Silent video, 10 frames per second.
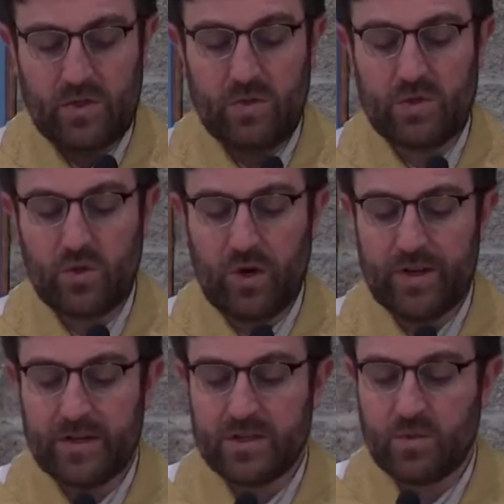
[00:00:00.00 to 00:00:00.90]
Do
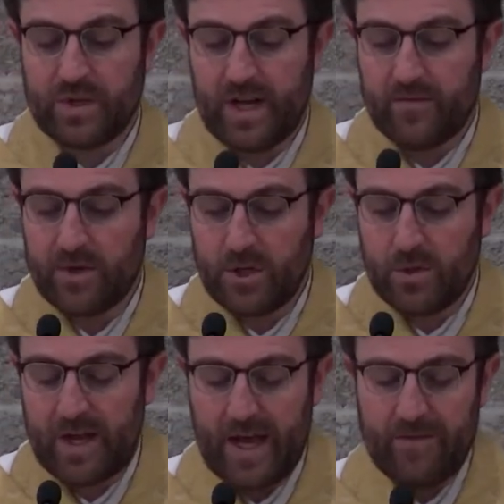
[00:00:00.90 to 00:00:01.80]
to others whatever
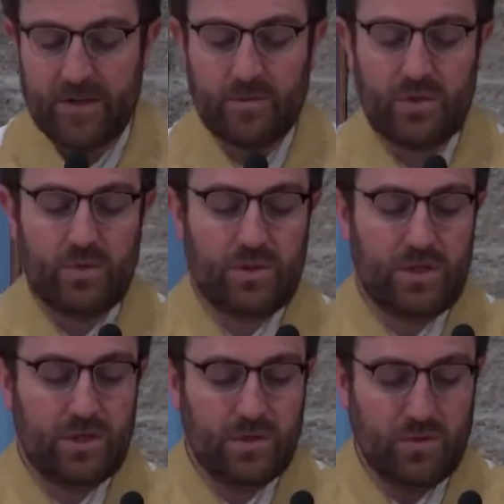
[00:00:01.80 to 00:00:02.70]
you would have them
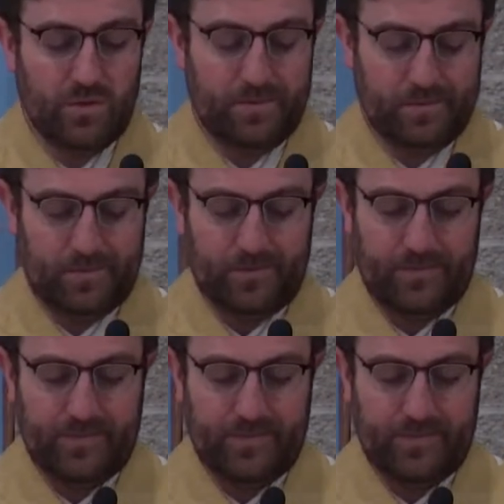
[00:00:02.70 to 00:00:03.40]
do to you.